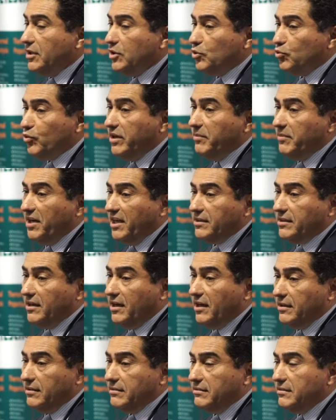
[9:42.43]
20
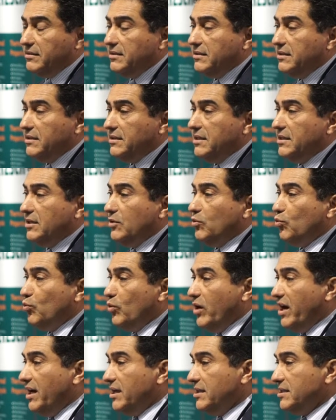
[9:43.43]
micron
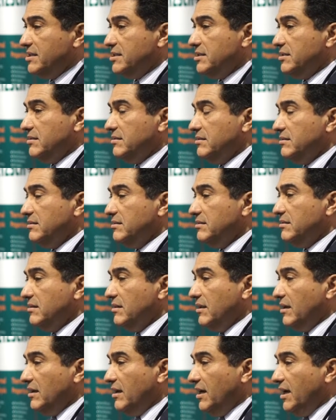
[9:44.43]
was
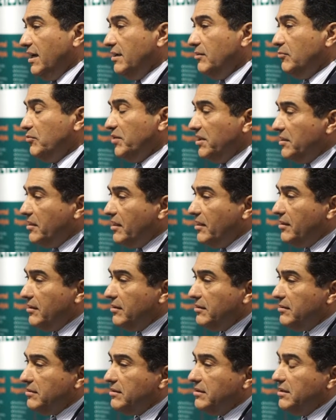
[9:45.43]
the line width
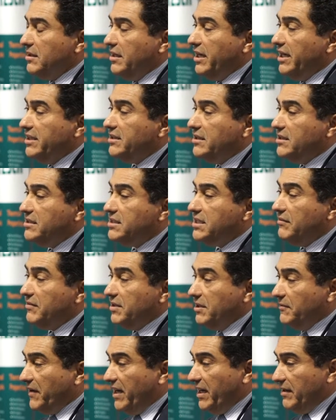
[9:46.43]
in
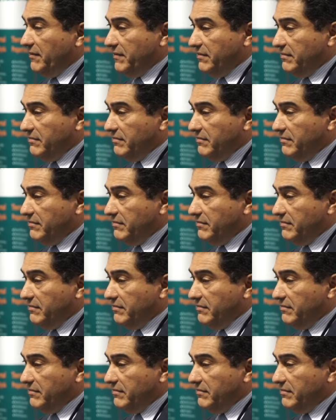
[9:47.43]
1975